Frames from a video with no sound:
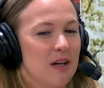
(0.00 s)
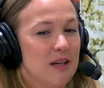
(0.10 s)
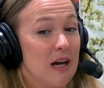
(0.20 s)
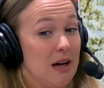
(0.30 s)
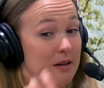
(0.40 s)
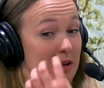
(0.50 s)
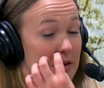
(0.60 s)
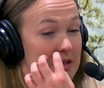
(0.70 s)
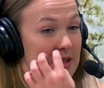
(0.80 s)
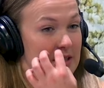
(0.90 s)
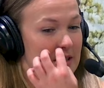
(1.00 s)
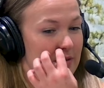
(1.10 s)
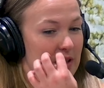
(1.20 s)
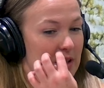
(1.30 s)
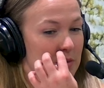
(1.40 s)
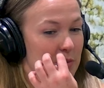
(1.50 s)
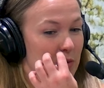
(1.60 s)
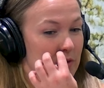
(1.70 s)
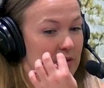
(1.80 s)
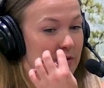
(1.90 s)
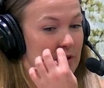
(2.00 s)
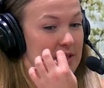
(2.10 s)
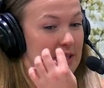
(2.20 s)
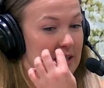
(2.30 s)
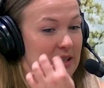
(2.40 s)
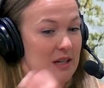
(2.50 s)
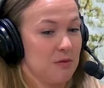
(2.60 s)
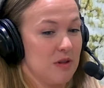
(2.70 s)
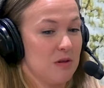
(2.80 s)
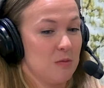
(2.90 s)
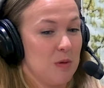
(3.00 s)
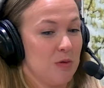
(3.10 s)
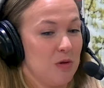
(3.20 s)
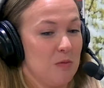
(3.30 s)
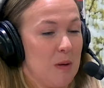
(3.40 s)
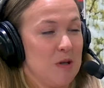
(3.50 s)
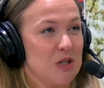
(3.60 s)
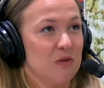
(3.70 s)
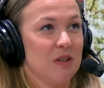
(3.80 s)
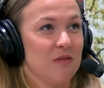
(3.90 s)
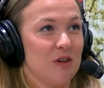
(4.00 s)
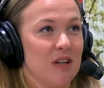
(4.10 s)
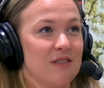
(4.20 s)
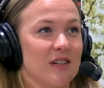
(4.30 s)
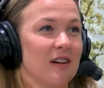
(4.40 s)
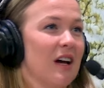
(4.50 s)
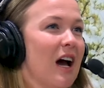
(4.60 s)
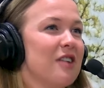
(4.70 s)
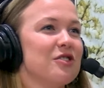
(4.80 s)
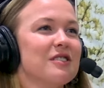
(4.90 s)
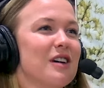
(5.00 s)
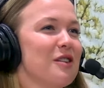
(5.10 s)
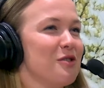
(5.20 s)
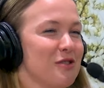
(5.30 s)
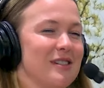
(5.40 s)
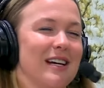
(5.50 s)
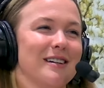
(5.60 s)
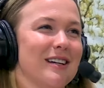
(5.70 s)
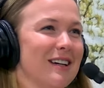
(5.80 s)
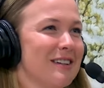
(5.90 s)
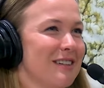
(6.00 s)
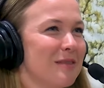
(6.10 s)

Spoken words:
yeah, no, it's definitely important for us to connect with the people who maybe don't live our lifestyle. Just understanding